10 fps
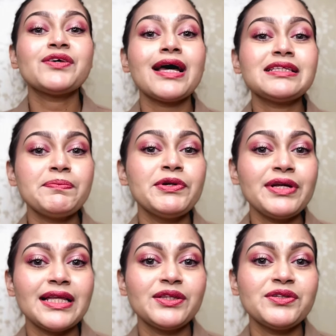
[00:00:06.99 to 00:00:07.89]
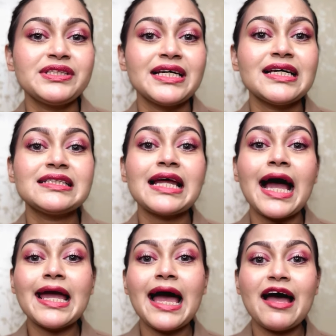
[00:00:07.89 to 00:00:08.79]
So as a beauty enthusiast,
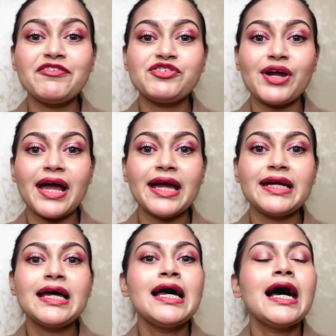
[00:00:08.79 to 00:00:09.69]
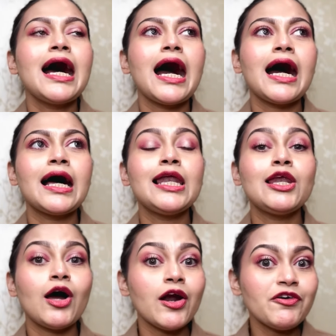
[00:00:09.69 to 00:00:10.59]
I have tried a
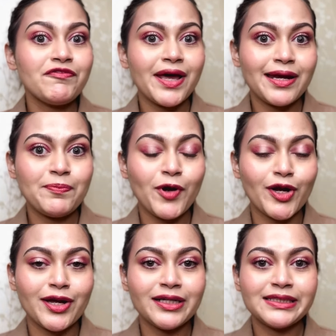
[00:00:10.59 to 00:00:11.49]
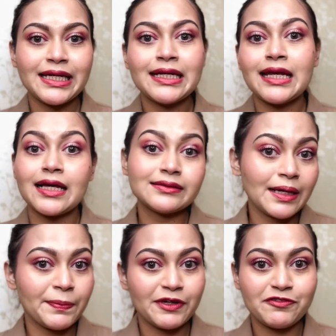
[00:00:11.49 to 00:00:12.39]
lot of viral products in last
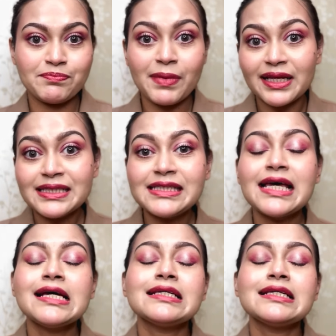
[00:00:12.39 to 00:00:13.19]
couple of months.